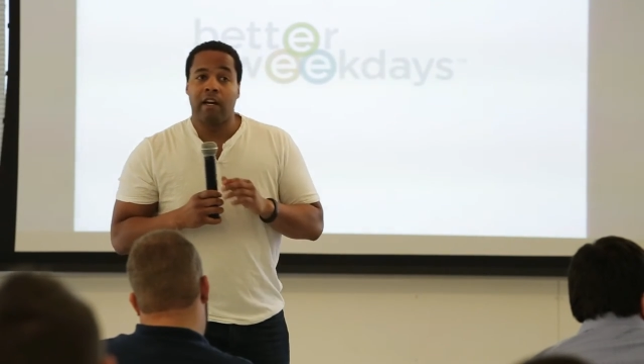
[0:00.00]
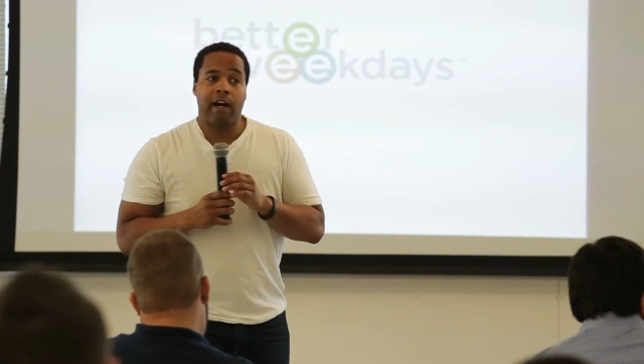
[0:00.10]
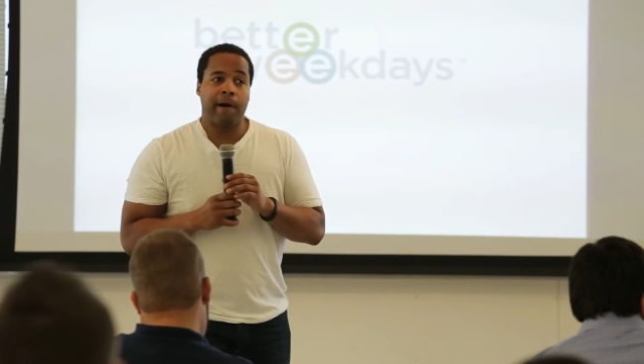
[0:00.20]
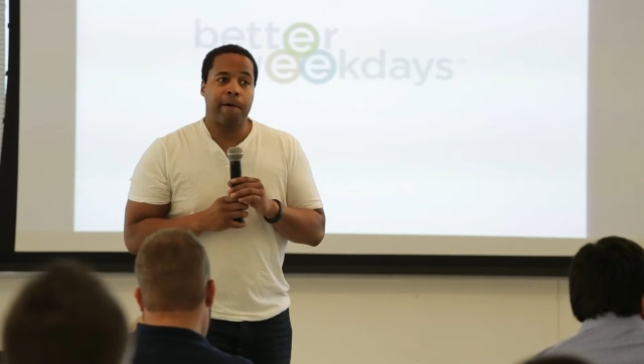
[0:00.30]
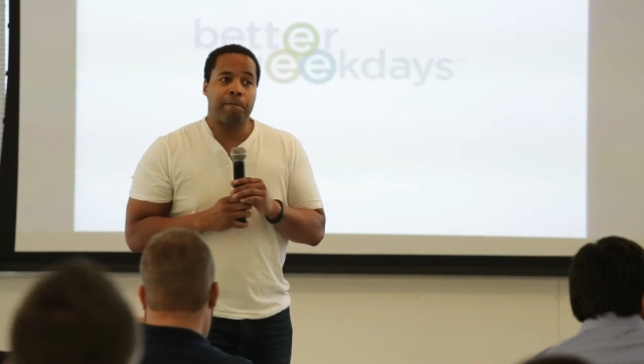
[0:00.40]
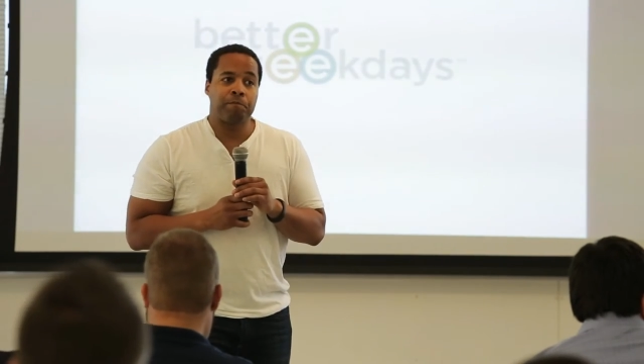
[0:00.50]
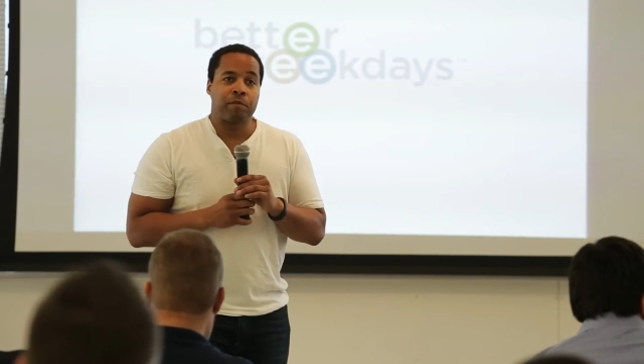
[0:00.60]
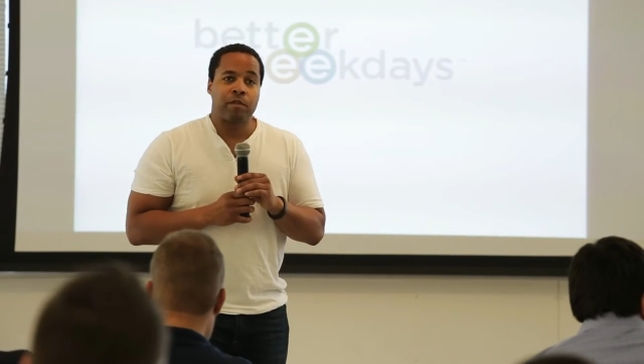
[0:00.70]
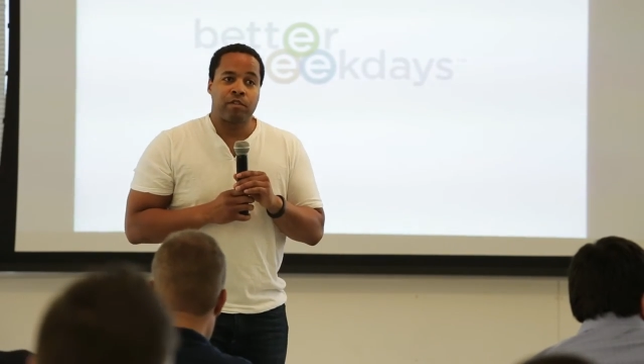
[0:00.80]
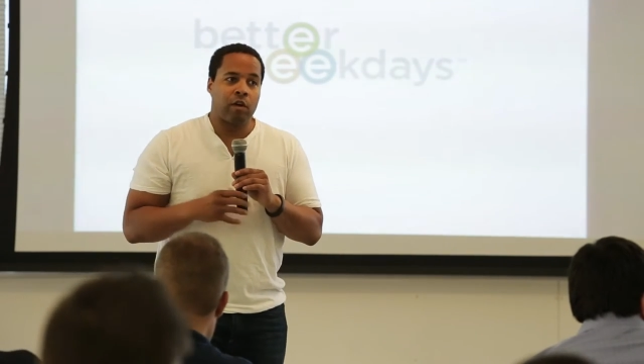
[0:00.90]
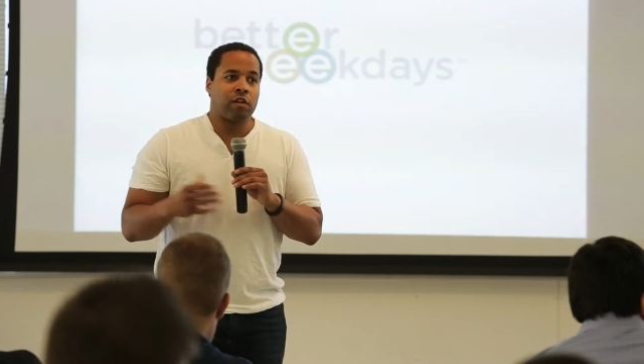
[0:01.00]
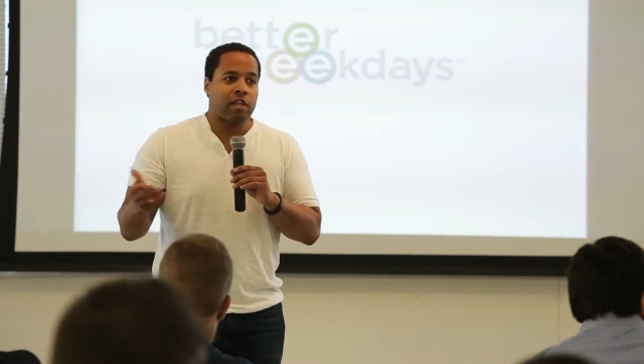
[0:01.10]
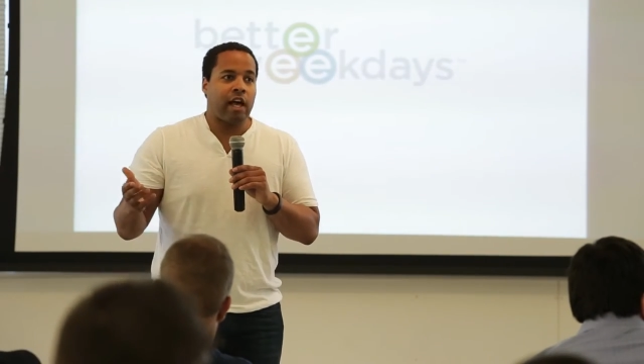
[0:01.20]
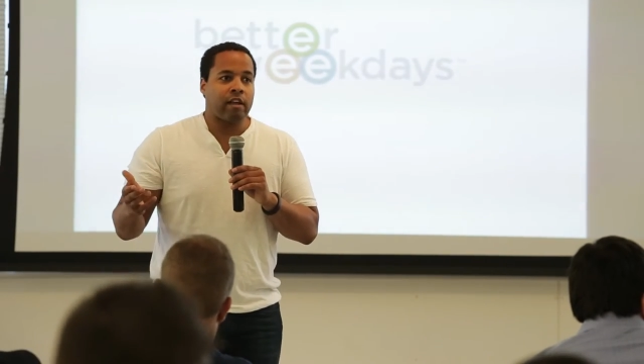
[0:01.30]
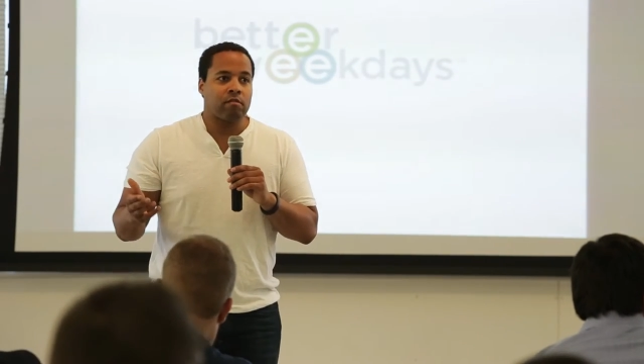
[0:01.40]
Um, so
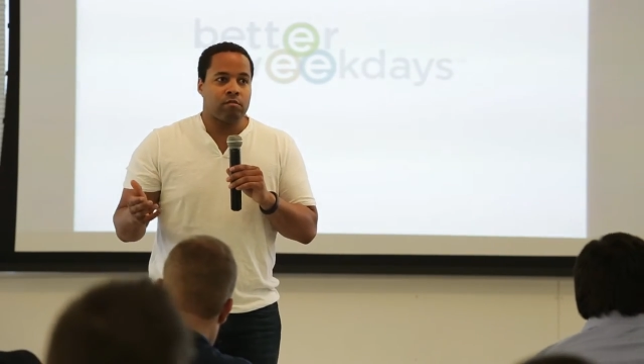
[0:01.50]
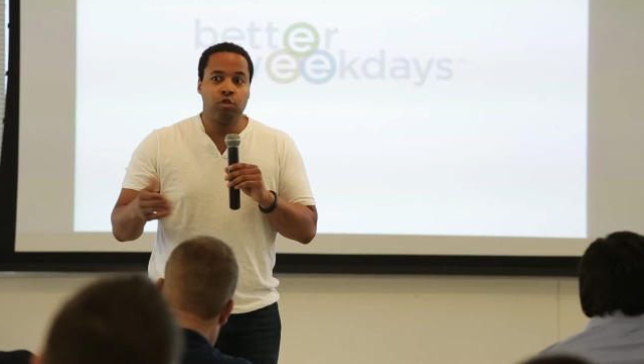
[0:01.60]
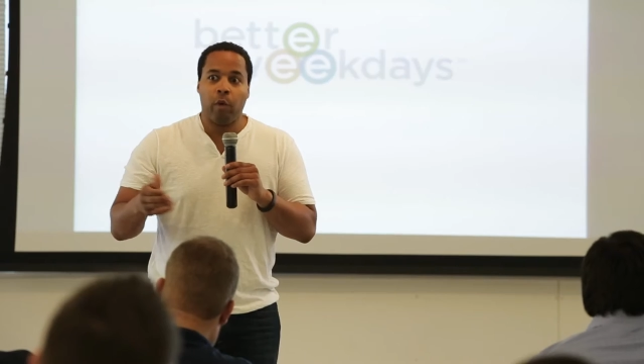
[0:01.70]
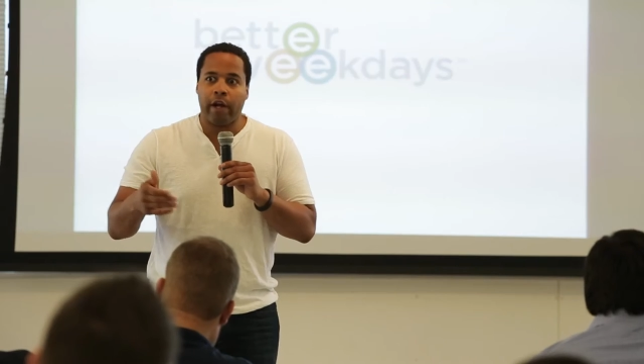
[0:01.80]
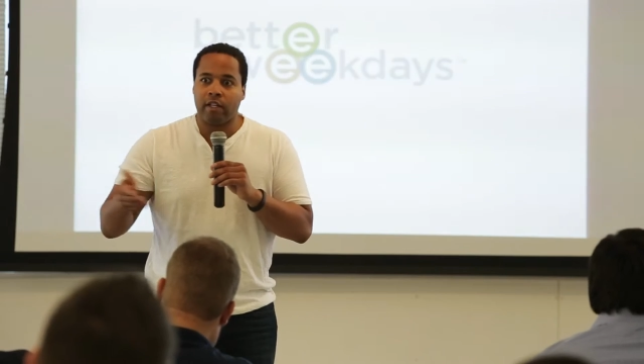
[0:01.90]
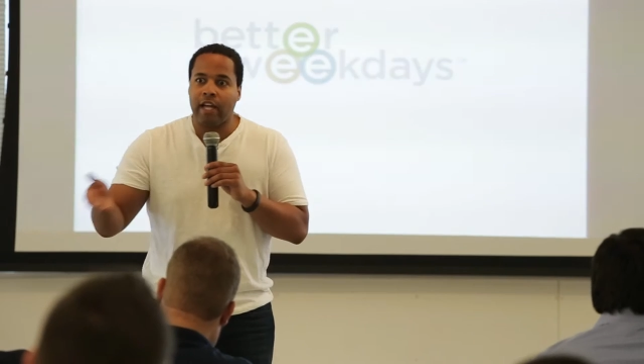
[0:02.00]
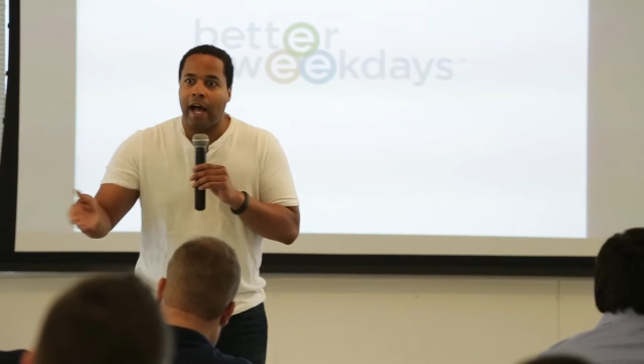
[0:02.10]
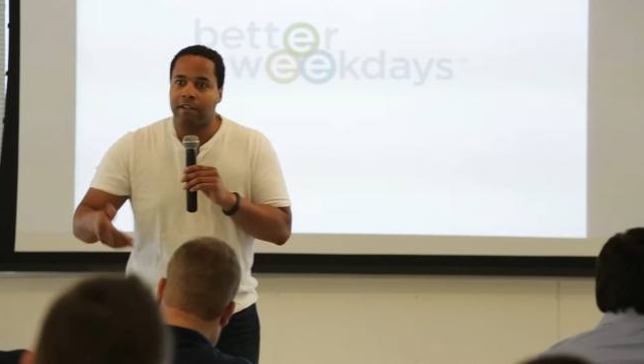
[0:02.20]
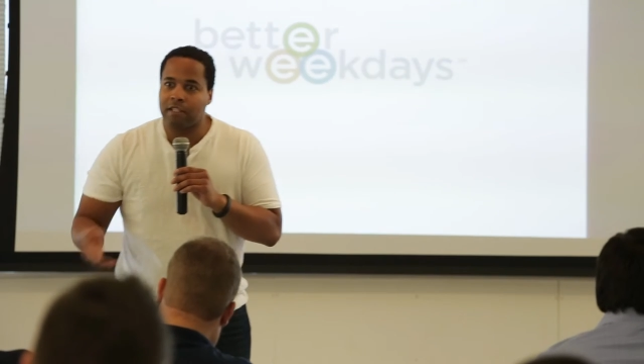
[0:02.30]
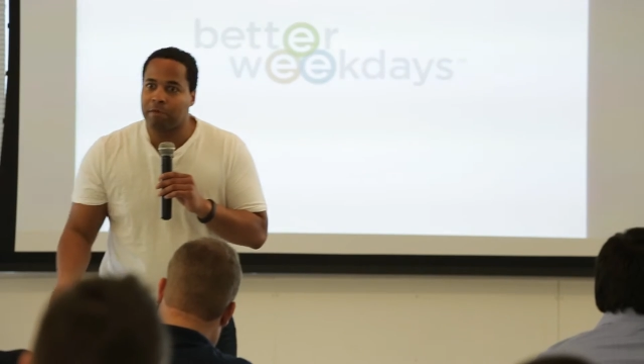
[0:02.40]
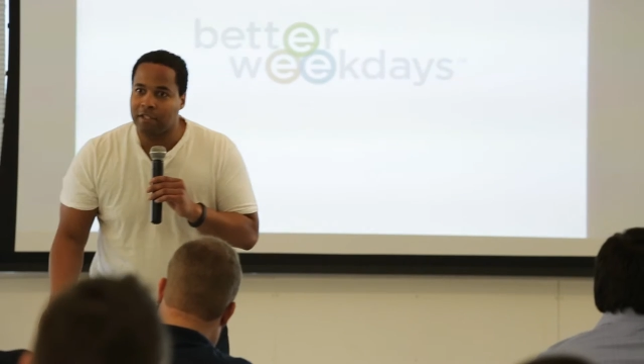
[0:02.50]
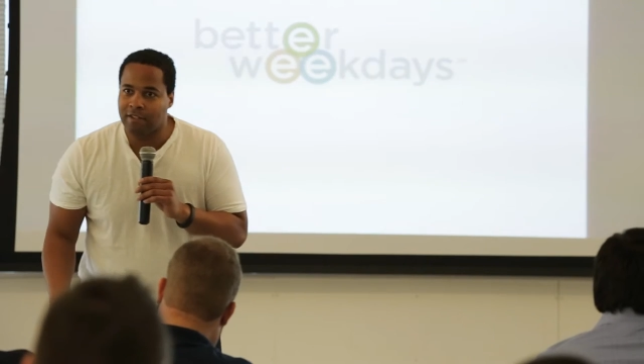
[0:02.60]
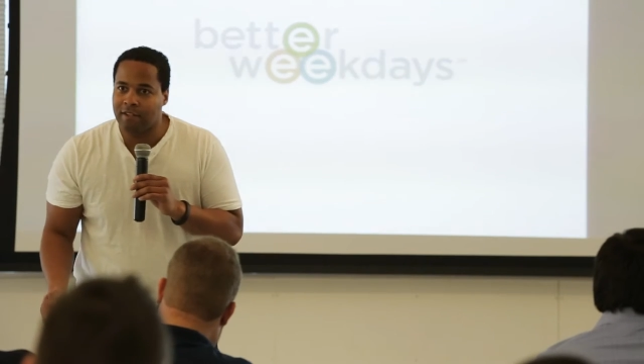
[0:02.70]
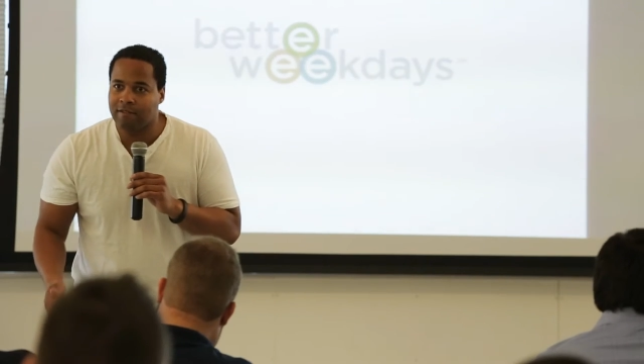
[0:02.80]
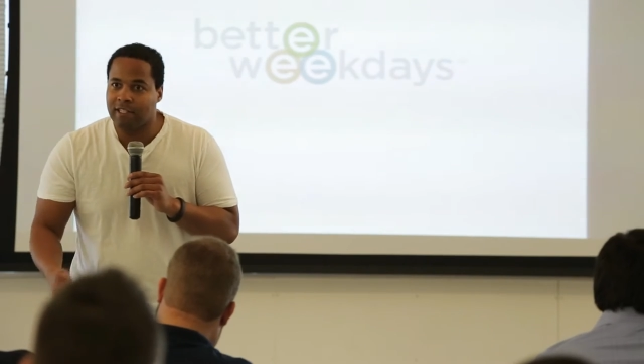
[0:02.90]
it's like you wear a tie to the
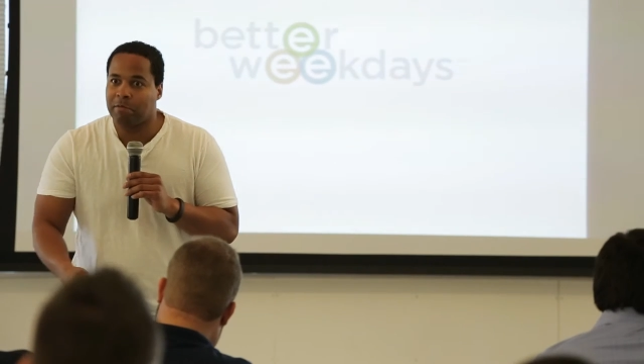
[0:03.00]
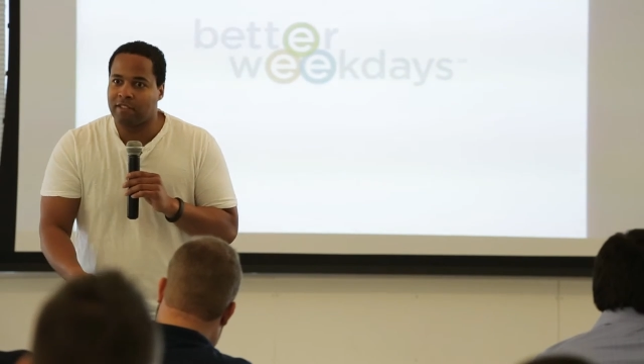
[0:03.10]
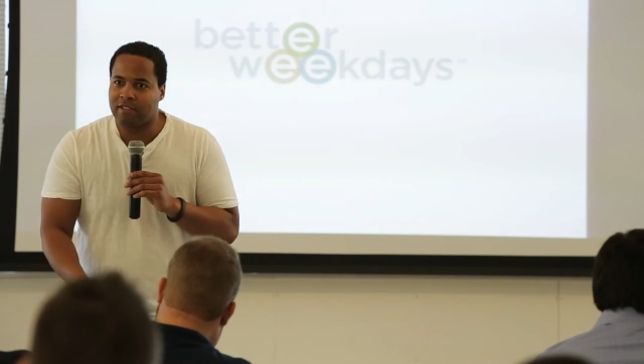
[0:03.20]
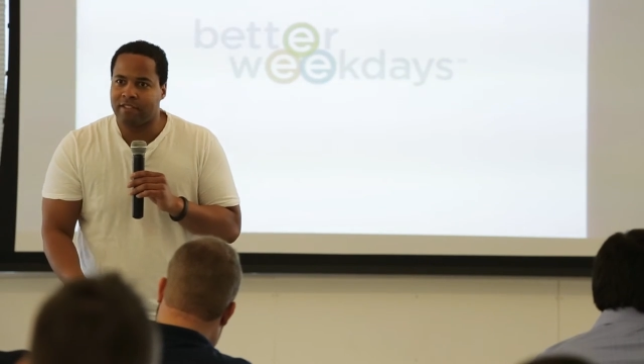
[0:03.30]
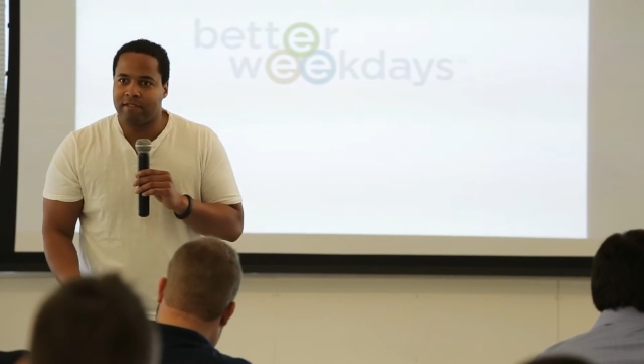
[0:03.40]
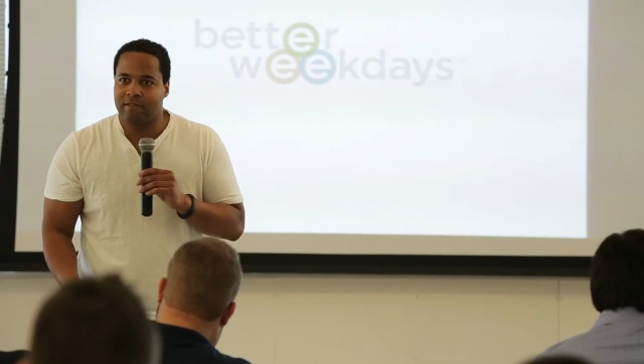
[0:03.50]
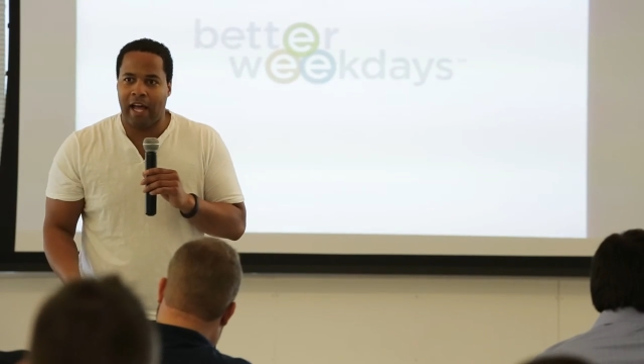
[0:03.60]
president, see the president.